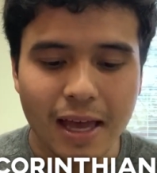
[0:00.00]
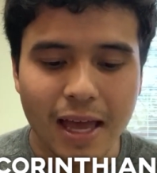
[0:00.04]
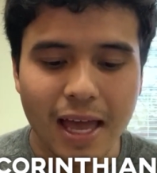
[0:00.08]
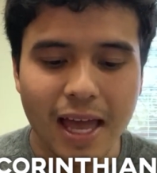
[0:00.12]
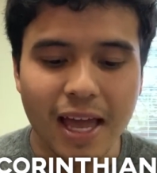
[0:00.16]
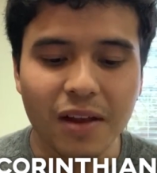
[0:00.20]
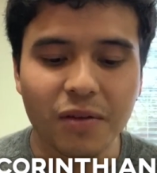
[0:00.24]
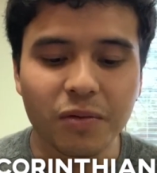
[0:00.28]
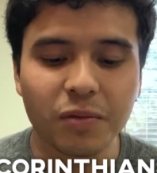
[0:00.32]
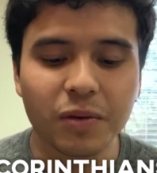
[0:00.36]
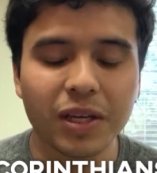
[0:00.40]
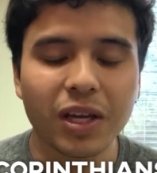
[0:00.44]

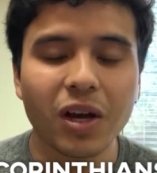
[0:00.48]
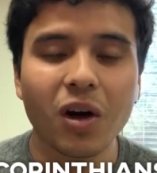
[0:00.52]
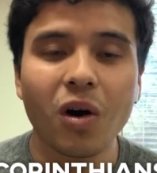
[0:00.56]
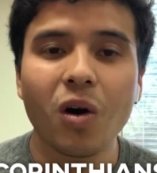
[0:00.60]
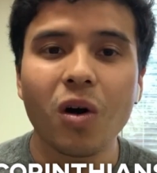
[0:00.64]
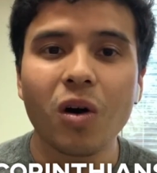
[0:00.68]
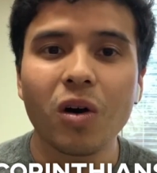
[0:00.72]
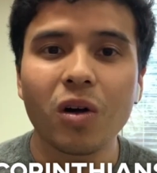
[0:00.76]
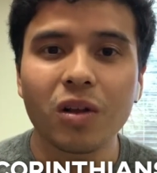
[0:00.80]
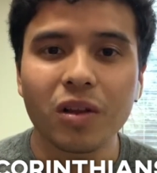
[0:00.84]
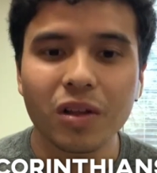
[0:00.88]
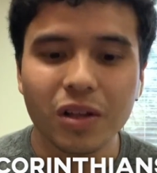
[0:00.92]
"And we
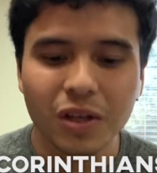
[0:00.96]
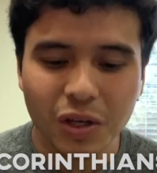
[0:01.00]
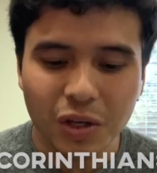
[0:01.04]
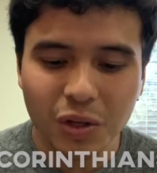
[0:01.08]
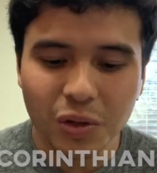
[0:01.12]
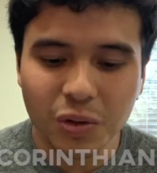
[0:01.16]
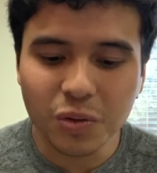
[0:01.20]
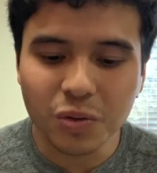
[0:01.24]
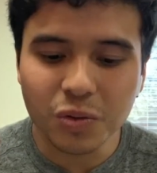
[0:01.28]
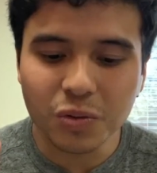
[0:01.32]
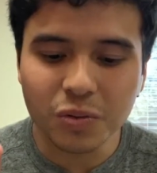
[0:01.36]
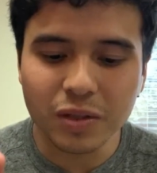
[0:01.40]
all
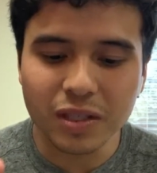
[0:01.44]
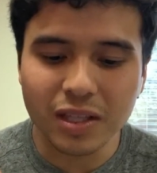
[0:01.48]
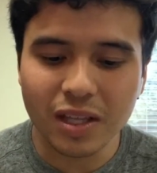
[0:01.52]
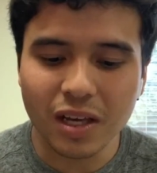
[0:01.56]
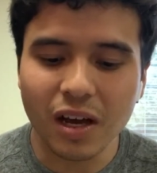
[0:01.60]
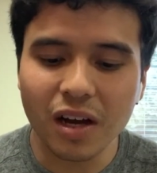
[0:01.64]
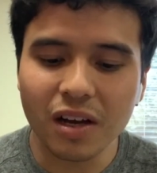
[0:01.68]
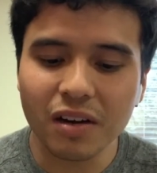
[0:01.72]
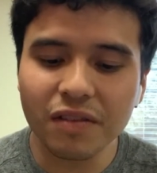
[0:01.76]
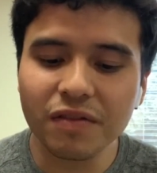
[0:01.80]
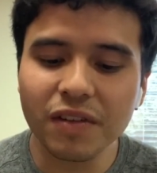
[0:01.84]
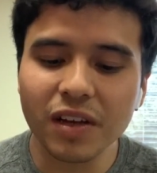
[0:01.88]
who with
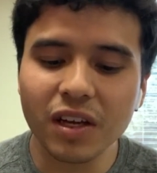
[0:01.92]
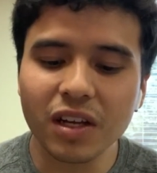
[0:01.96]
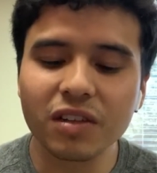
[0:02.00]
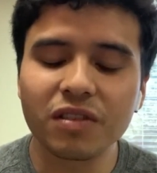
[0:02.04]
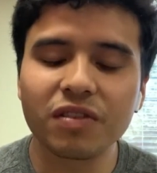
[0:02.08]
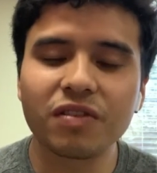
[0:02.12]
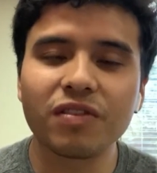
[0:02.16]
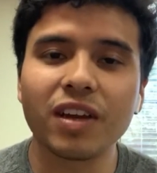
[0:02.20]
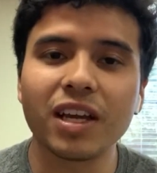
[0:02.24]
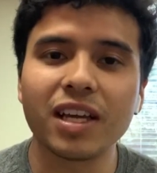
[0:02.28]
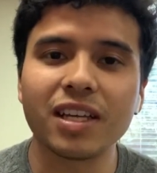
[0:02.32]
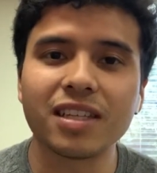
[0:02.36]
unveiled
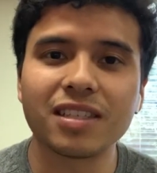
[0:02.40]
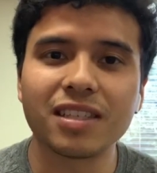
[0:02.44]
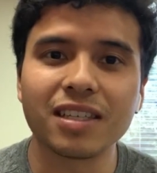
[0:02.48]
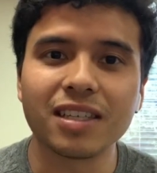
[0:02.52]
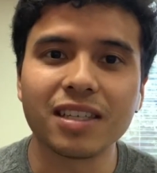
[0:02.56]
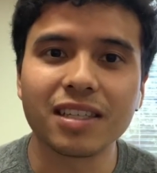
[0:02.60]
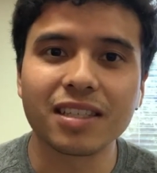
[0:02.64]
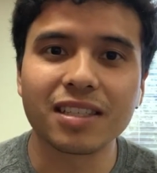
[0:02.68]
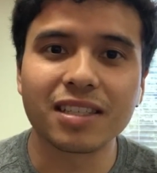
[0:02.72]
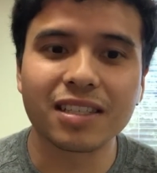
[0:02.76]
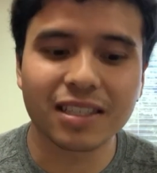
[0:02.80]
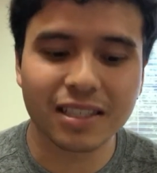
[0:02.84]

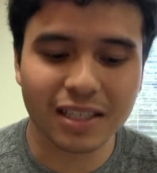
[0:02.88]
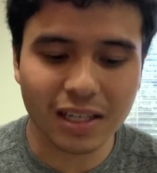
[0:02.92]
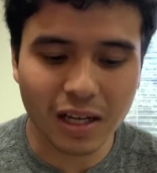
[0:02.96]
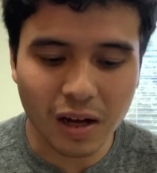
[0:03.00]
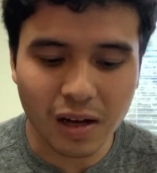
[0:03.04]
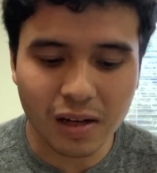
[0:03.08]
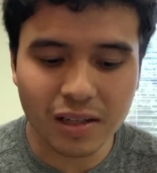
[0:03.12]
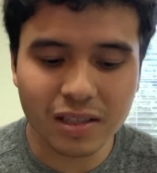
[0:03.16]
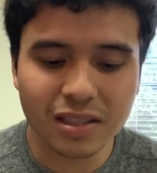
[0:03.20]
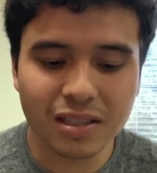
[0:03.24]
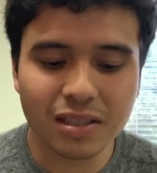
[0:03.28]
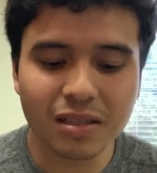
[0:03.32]
faces
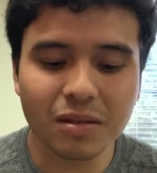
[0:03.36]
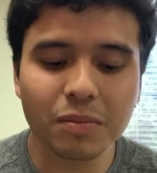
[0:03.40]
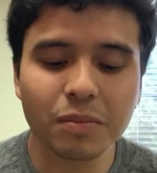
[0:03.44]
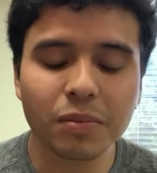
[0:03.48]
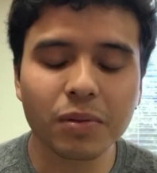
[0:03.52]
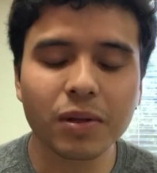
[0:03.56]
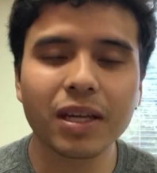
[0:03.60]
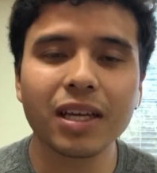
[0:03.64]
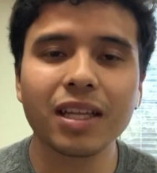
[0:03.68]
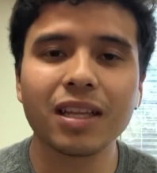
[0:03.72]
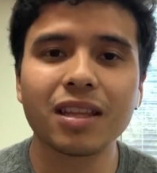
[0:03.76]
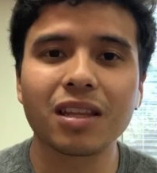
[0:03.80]

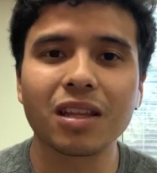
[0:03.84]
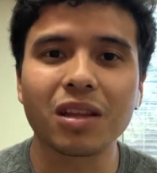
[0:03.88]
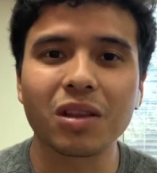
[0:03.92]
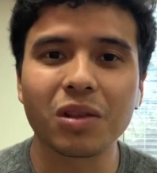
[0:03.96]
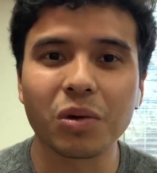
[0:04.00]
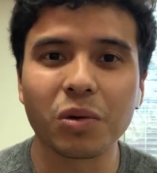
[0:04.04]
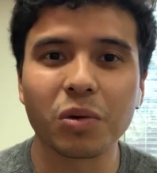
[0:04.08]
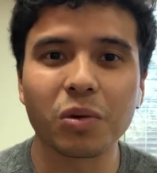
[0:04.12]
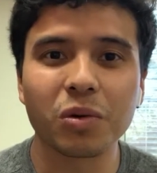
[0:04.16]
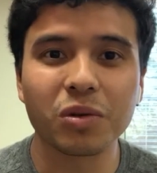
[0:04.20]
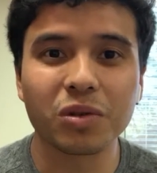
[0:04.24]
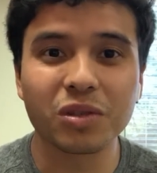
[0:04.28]
contemplate the
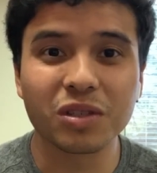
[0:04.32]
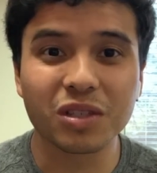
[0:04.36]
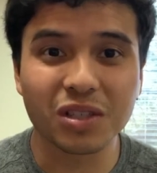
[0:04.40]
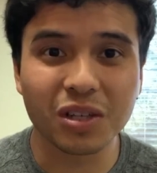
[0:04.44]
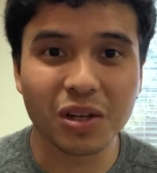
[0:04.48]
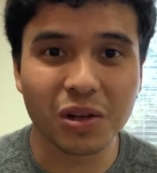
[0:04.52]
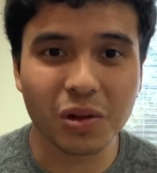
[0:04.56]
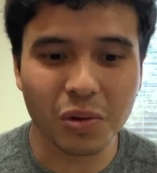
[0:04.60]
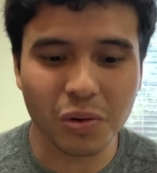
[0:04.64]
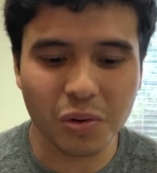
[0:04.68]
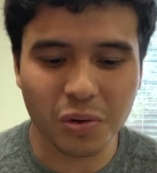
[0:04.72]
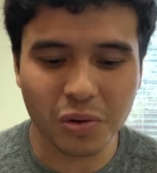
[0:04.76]
Lord's
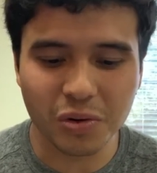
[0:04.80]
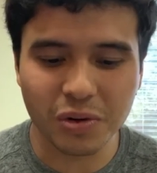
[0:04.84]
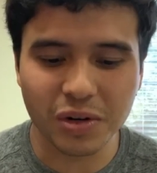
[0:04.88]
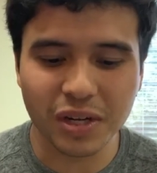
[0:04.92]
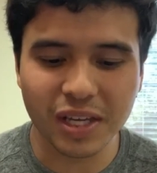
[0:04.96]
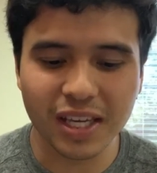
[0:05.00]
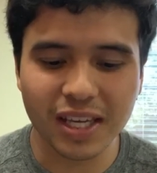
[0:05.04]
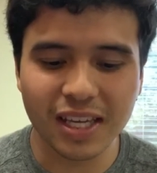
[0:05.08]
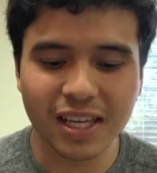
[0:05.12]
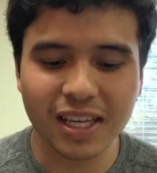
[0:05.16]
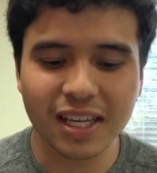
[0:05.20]
glory